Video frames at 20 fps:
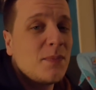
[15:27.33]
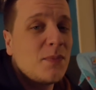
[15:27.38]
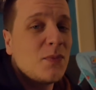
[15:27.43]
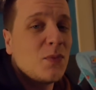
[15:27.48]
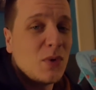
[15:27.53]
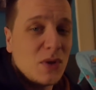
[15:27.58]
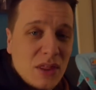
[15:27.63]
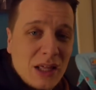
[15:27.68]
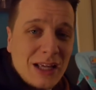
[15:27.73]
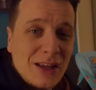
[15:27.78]

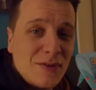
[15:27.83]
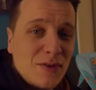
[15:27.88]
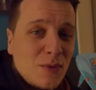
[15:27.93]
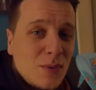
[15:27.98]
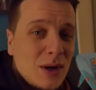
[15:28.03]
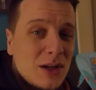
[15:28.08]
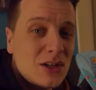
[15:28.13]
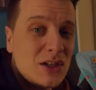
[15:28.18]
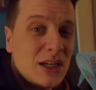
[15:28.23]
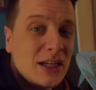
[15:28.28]
We thank you for
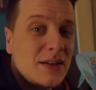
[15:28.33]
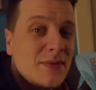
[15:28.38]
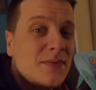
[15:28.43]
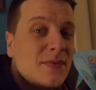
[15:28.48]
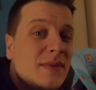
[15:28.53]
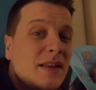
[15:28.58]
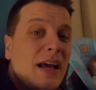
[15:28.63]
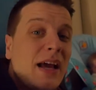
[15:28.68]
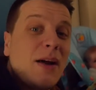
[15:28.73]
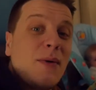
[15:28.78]
watching
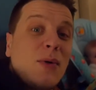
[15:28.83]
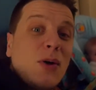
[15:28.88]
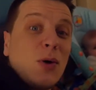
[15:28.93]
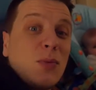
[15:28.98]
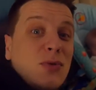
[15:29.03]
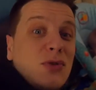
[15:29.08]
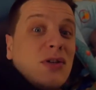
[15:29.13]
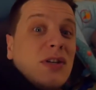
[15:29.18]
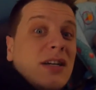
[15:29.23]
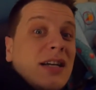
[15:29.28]
and we hope
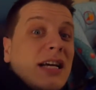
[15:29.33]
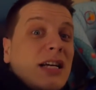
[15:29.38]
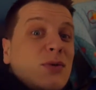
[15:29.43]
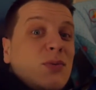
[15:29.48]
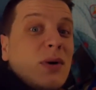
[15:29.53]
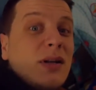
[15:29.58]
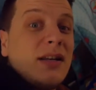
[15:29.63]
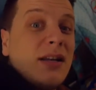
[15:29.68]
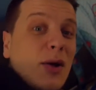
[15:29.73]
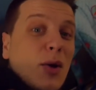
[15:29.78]
to see you in the next
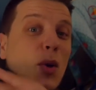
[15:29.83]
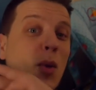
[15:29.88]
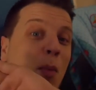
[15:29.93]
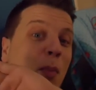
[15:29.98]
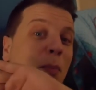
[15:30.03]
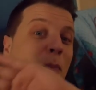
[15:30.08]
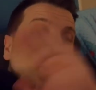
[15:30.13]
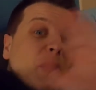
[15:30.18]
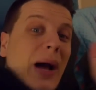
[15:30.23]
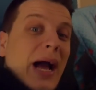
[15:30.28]
one.
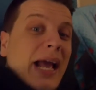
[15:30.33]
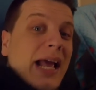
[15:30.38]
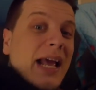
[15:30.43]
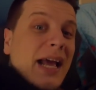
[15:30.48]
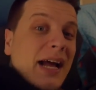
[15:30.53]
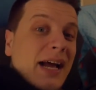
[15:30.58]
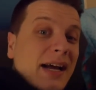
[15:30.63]
Bye.